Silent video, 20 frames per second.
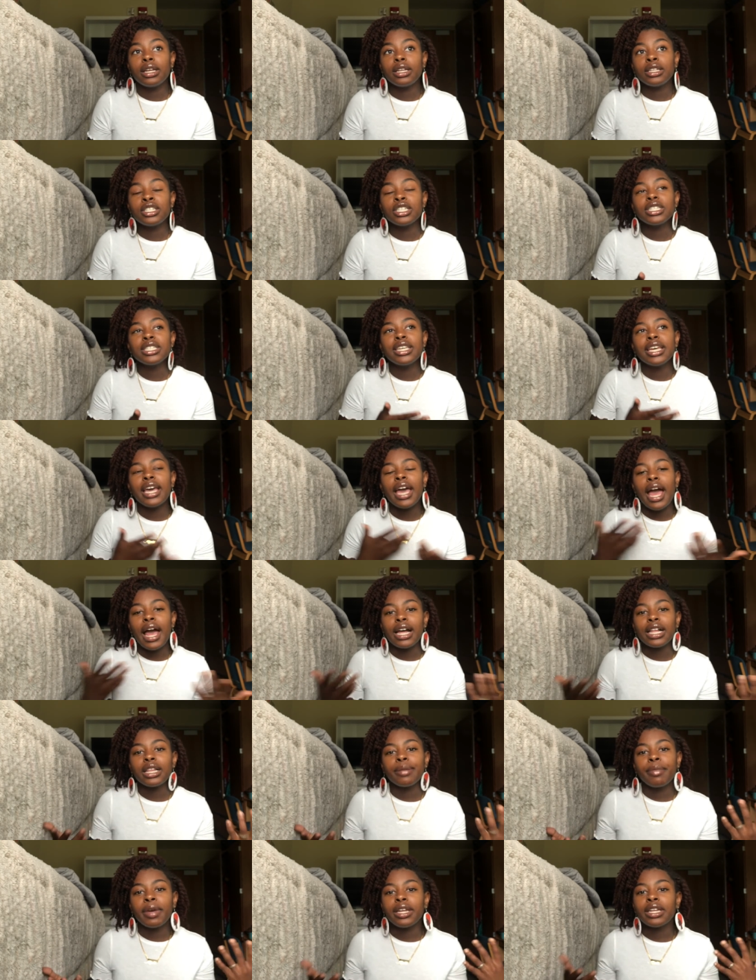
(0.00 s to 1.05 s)
just get
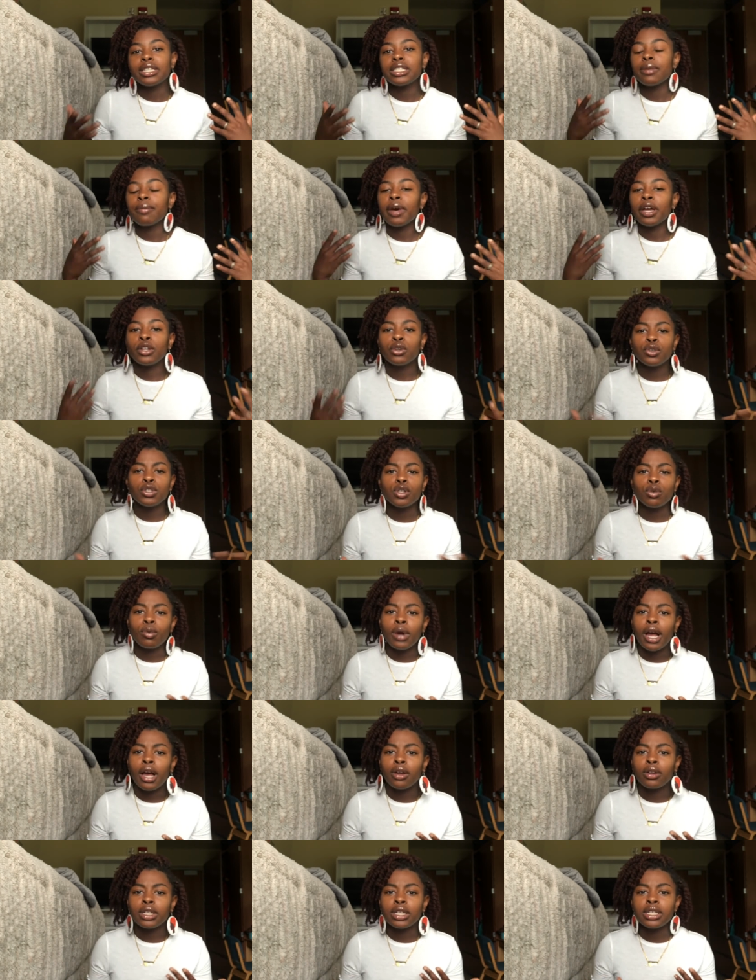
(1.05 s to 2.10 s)
acclimated to my new
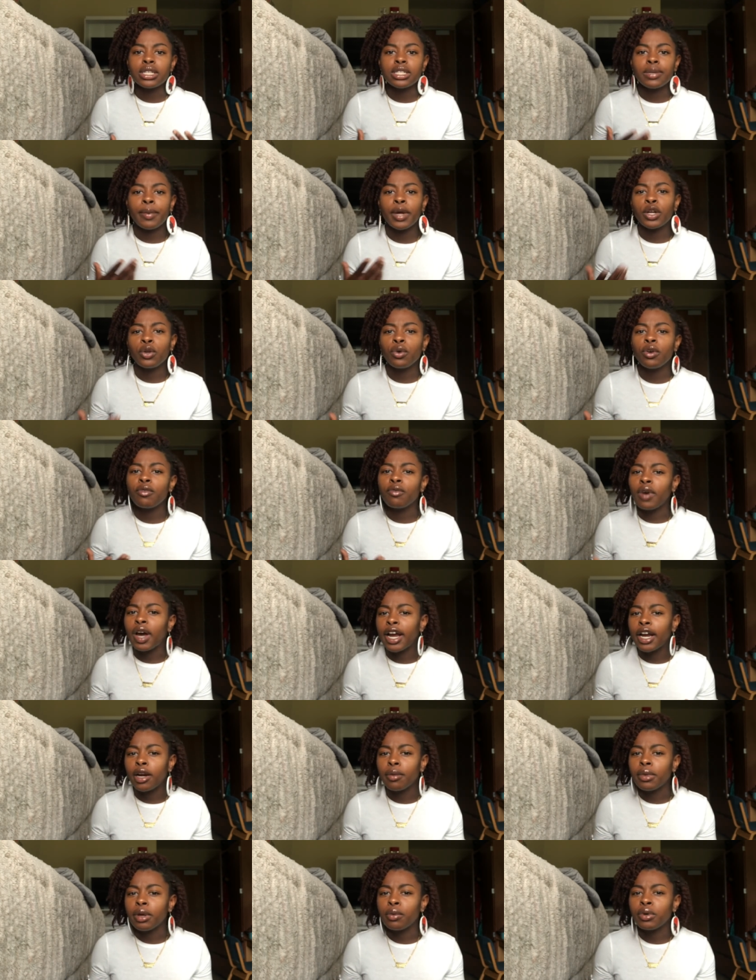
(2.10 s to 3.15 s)
surroundings and my new
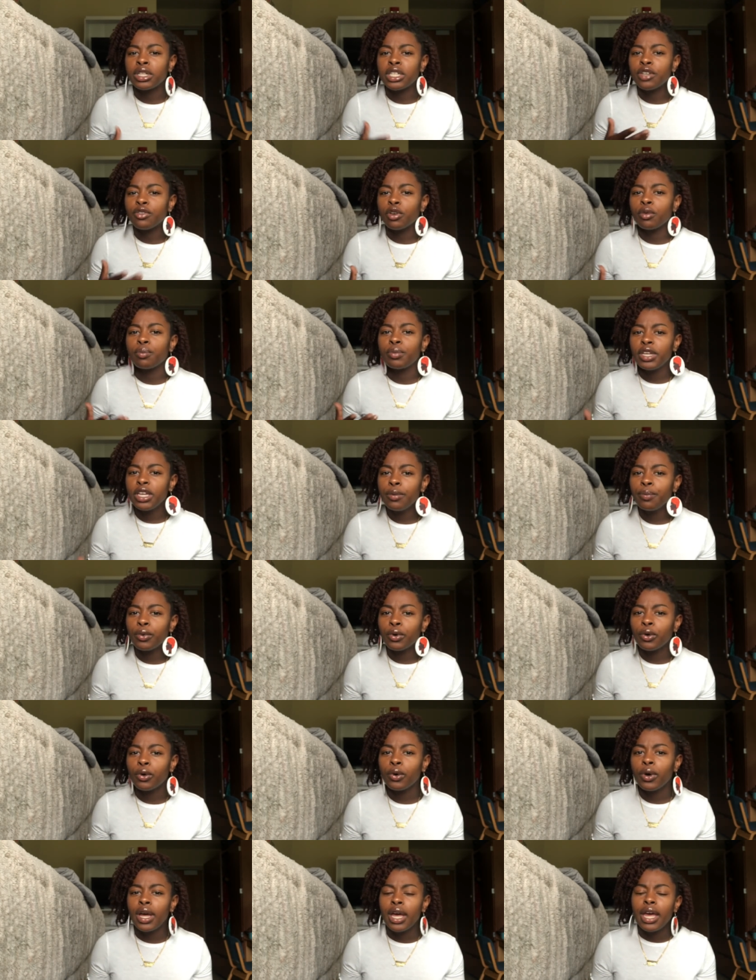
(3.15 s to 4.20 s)
environment with different
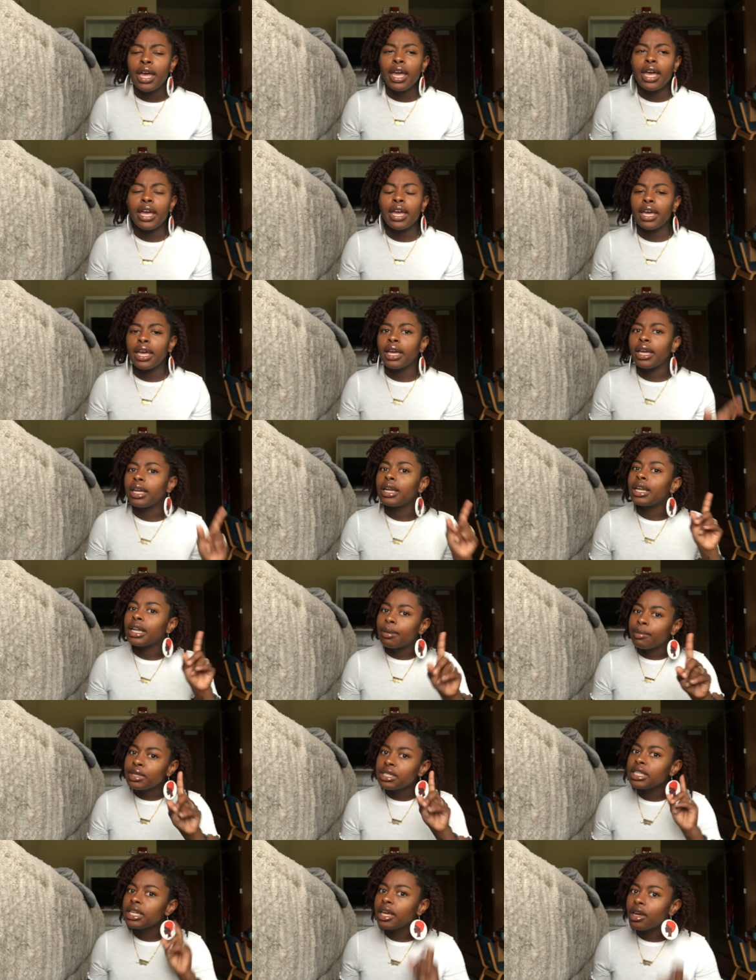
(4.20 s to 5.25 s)
people and let
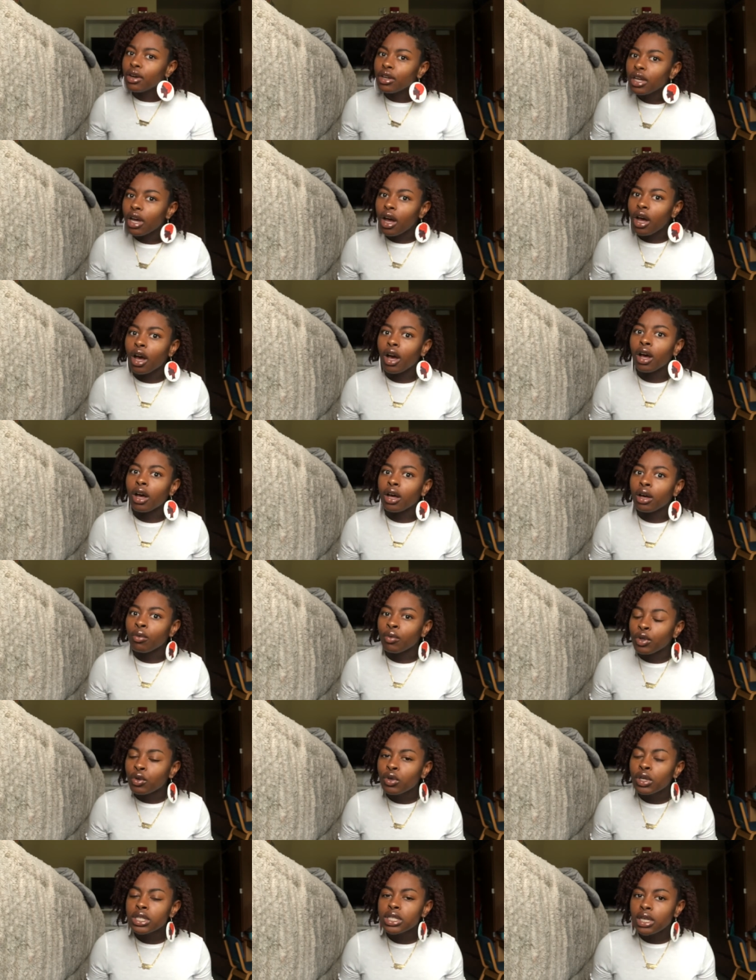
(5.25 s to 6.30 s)
me tell y'all when
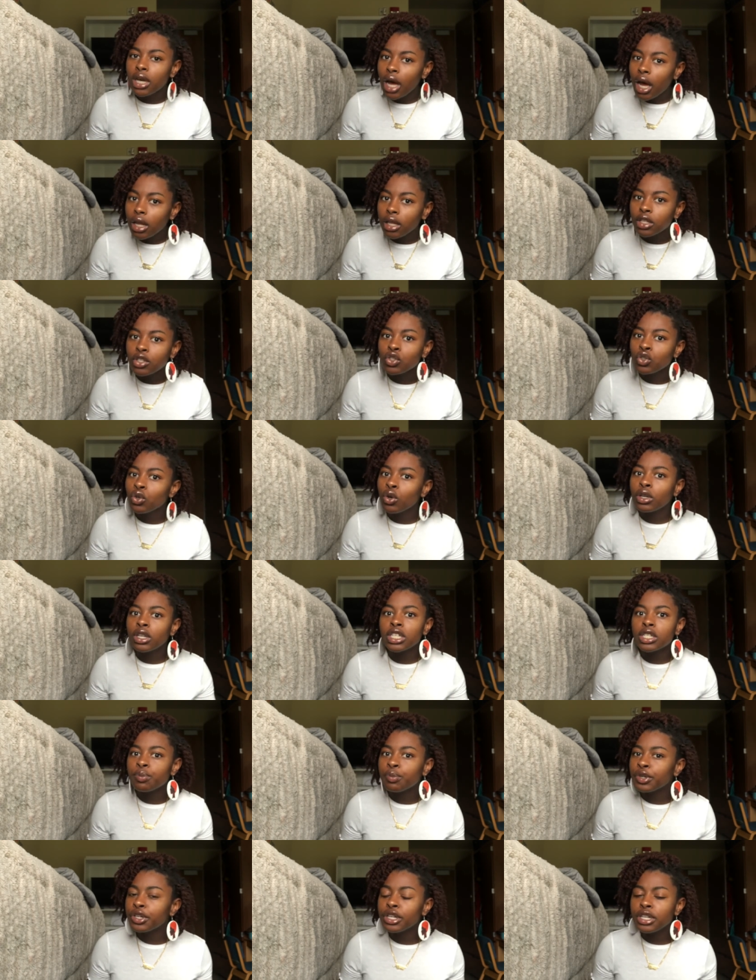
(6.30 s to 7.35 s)
you get to college you're going to
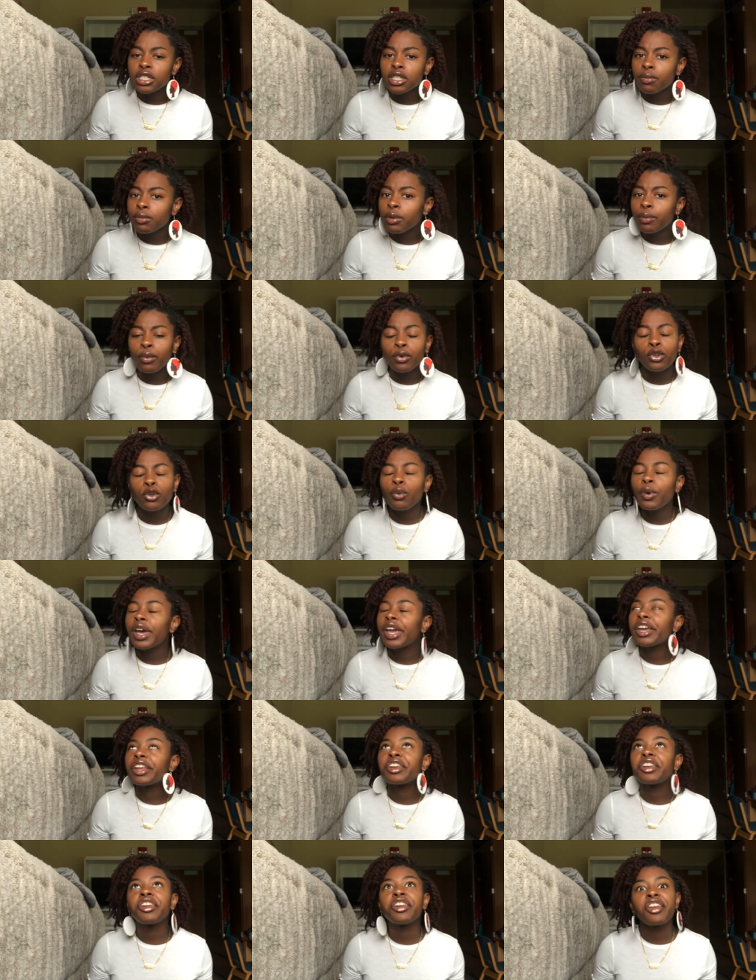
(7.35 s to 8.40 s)
experience some people you
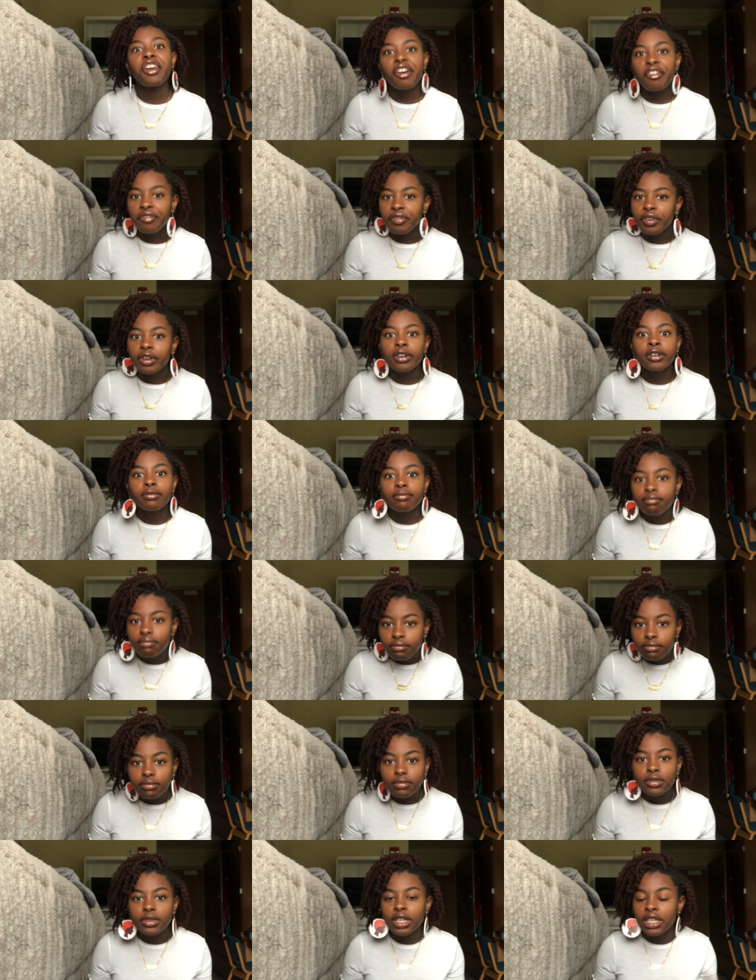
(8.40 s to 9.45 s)
ain't never
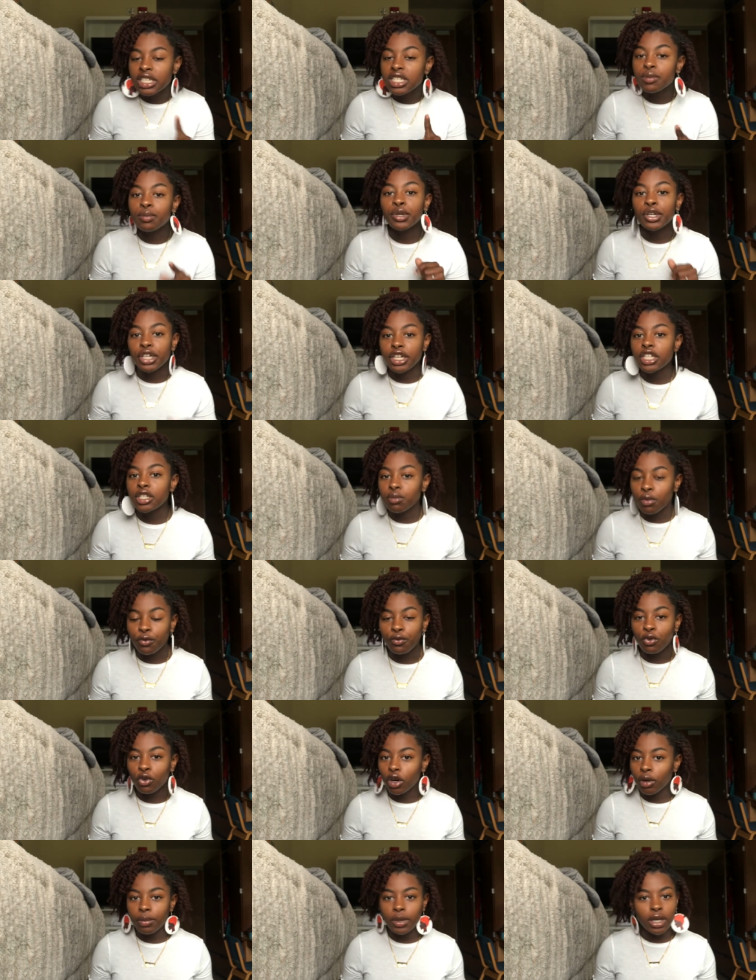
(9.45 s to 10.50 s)
experienced
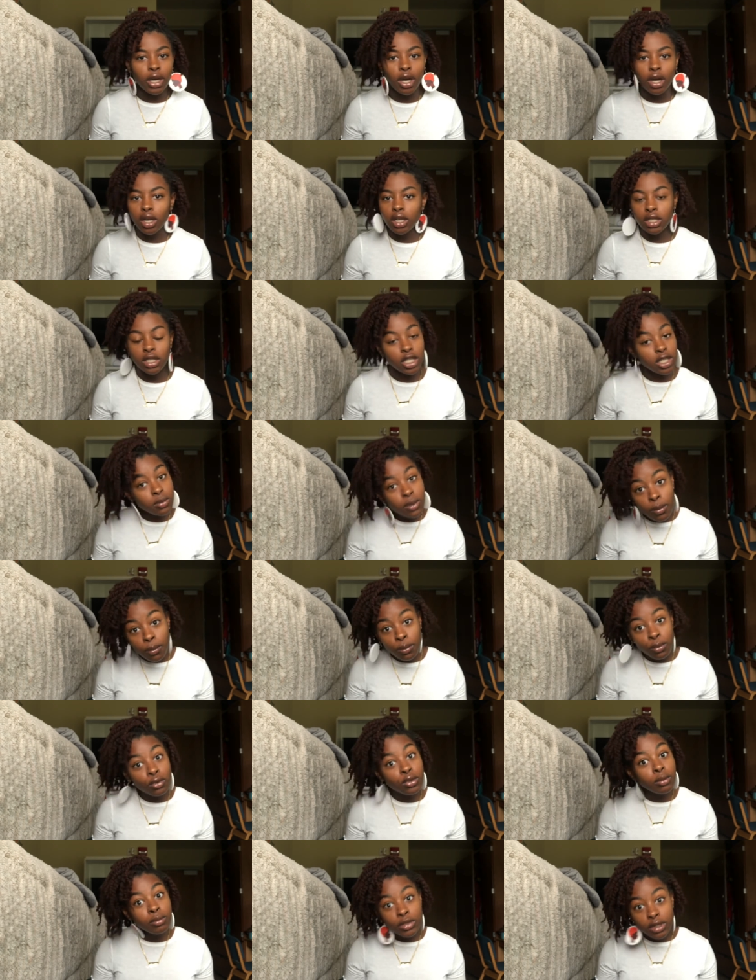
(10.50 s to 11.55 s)
before because these
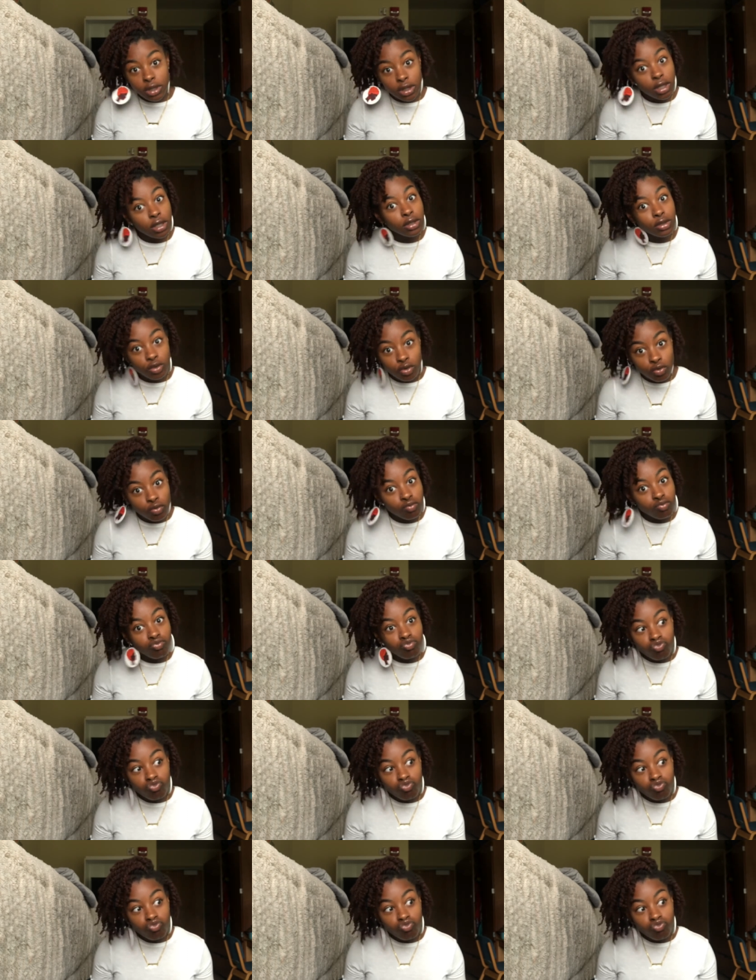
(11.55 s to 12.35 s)
people let me tell you